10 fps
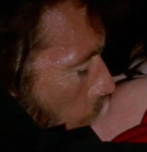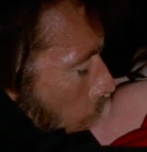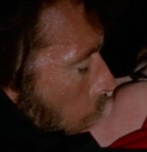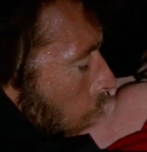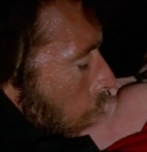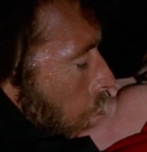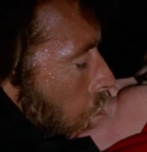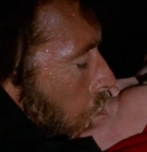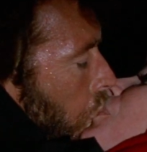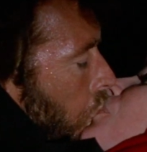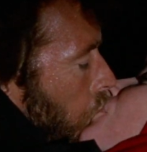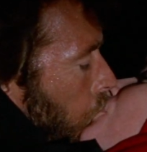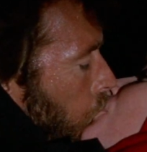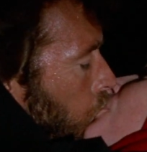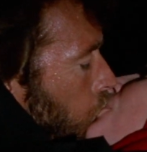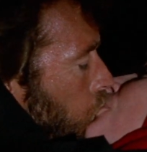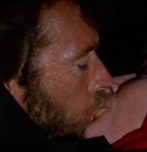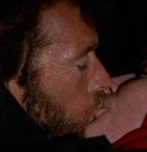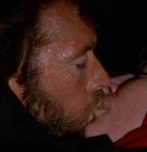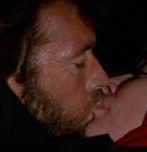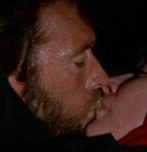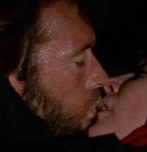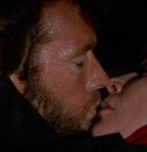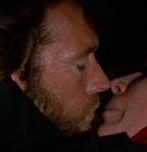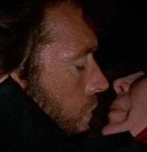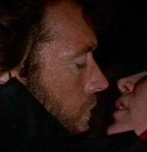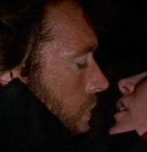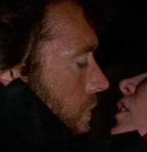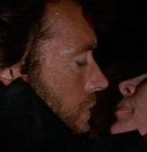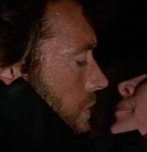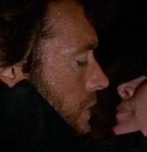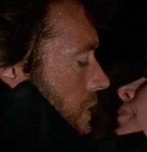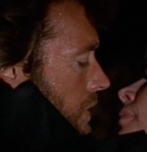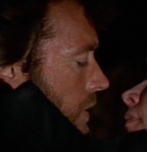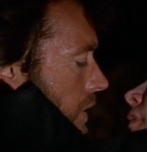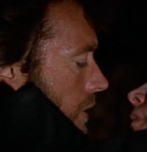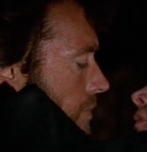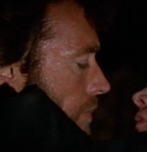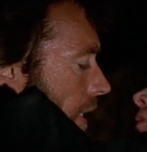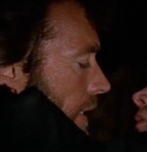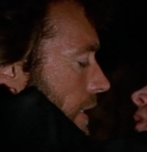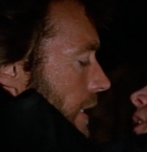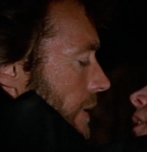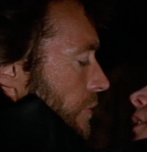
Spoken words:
Sister Sarah was a picture with just Shirley MacLaine and myself